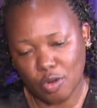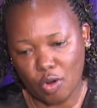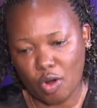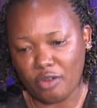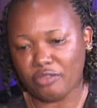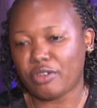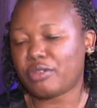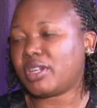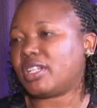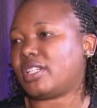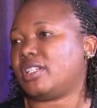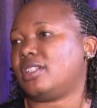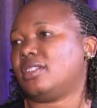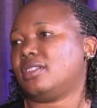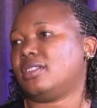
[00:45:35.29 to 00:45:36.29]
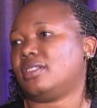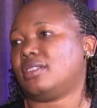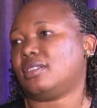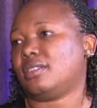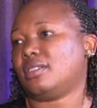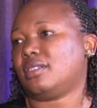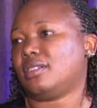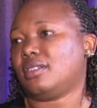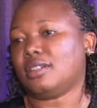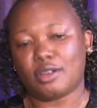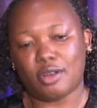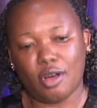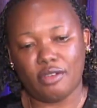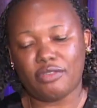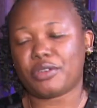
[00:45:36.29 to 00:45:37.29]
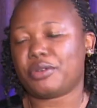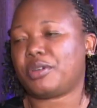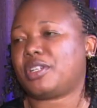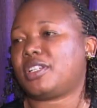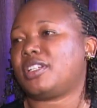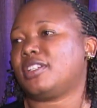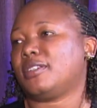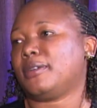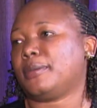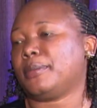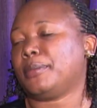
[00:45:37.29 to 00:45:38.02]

Go for it. Go for it.